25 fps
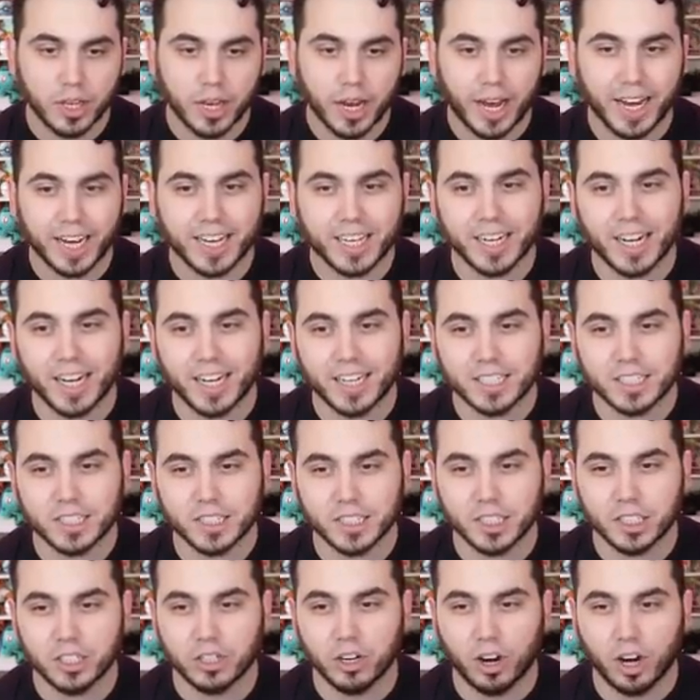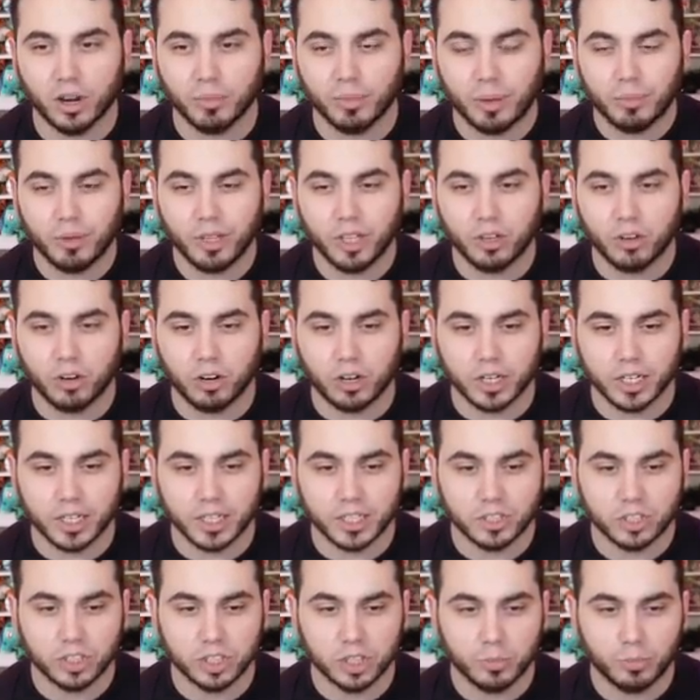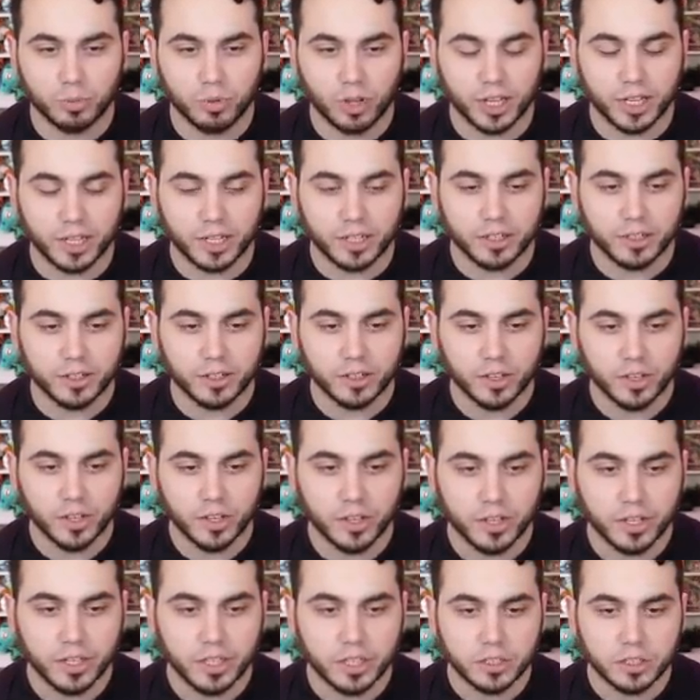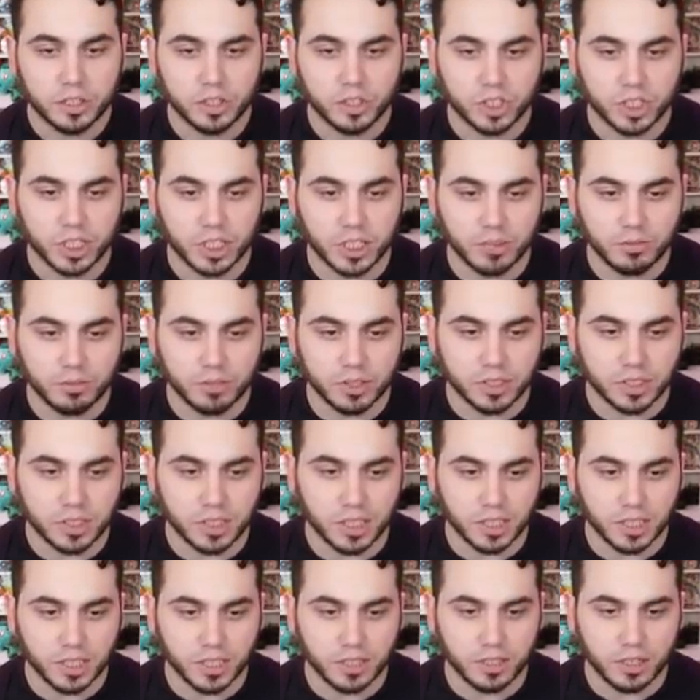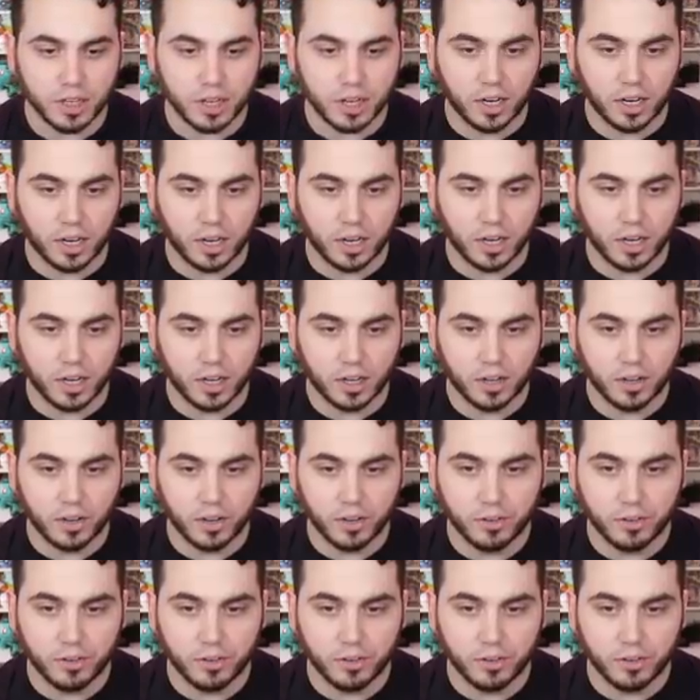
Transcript: I could honestly yawn. Maybe yawning is a good play here just to keep this thing, uh,